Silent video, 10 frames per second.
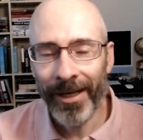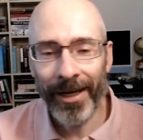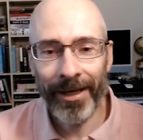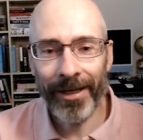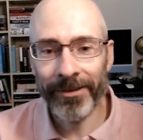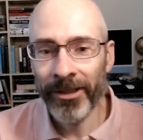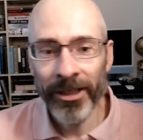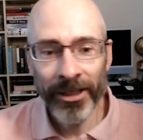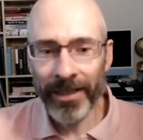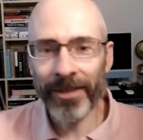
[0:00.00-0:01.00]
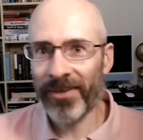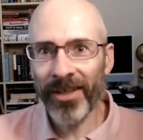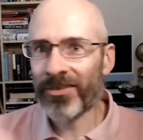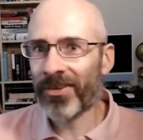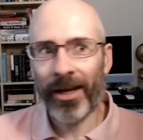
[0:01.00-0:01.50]
And in a
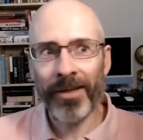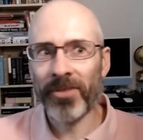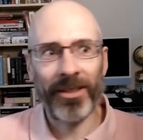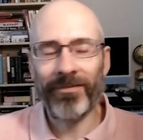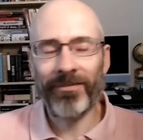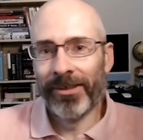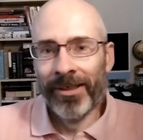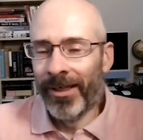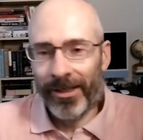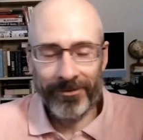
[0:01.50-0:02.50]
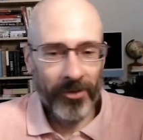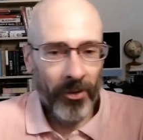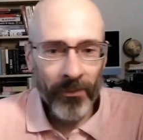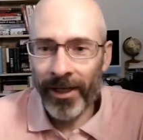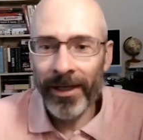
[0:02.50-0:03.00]
sense, I'm not even,
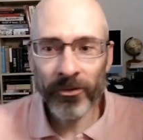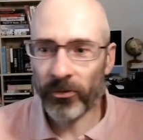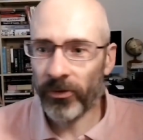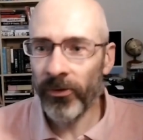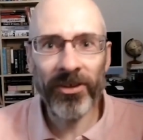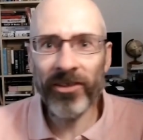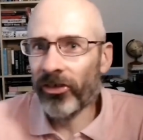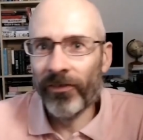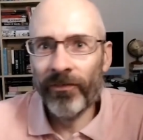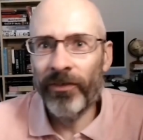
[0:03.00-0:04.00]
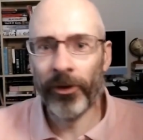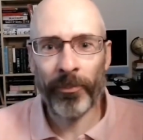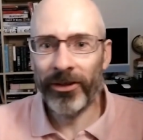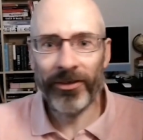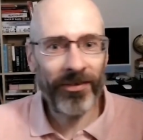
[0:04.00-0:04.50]
okay, do digital
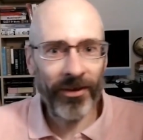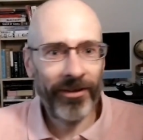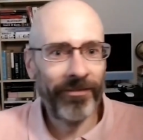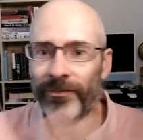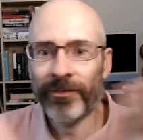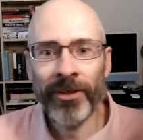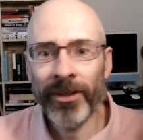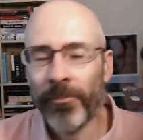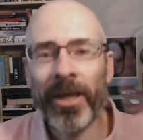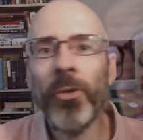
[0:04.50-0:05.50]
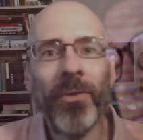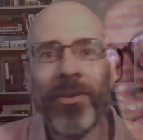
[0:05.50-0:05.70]
fingerprints of my Who